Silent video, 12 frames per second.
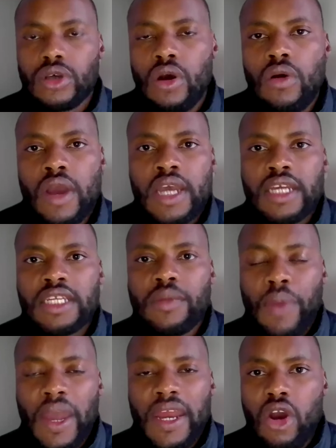So
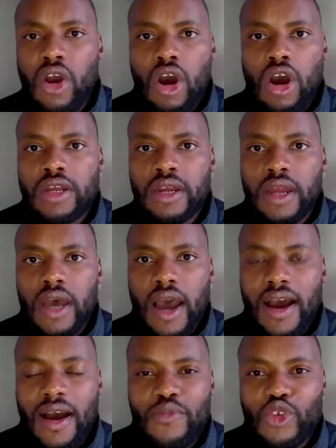depending on
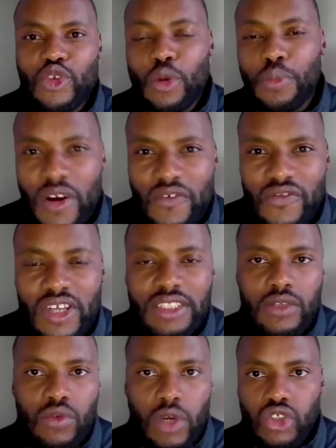um, your
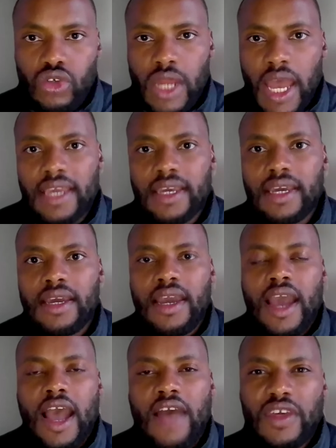preference and what you like,
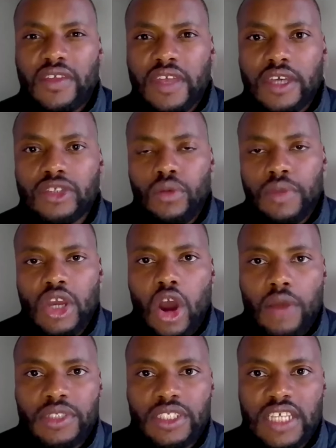I think so many
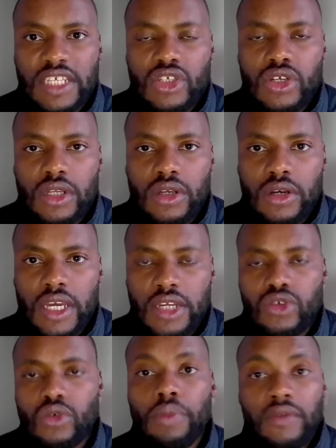options that you can look
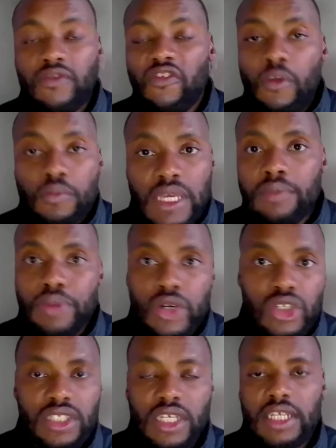into. But for me
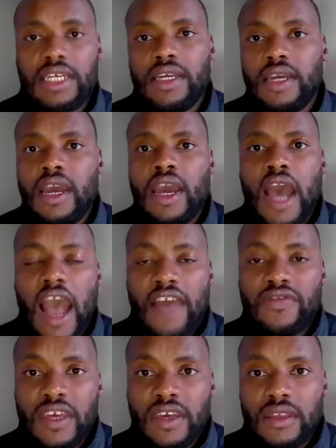personally, I
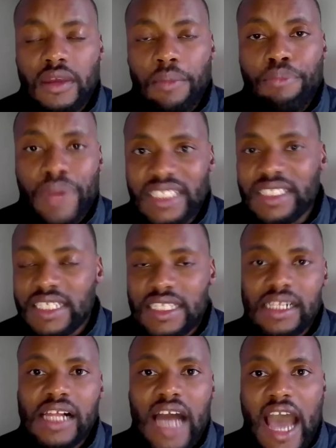think the best
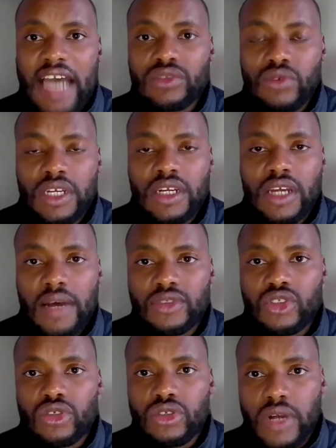in class when it
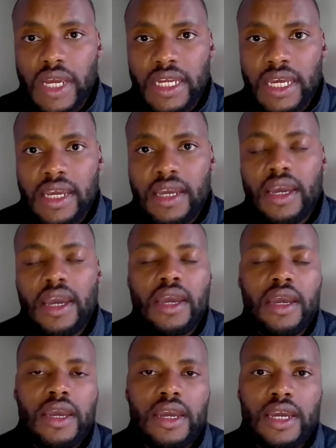comes to trading
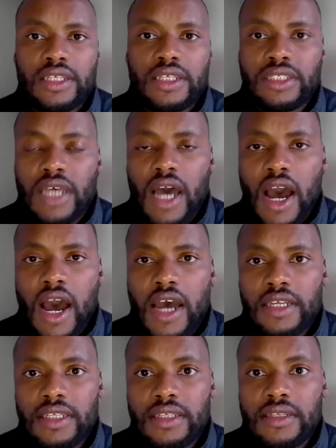is uh,
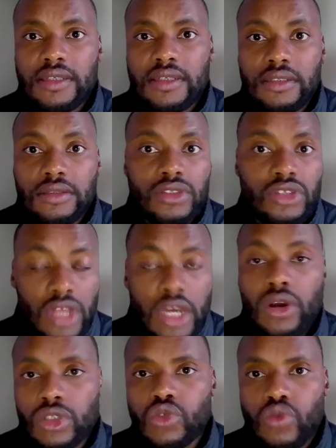
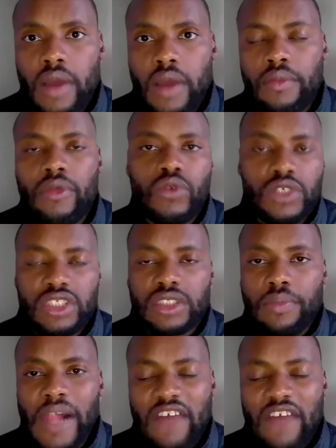Thinkorswim, which is
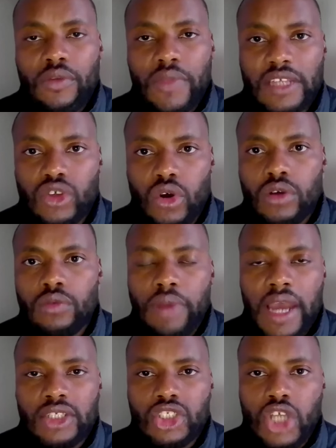the platform that's owned
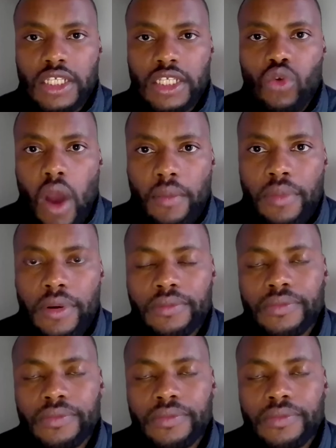by Charlie Schwab.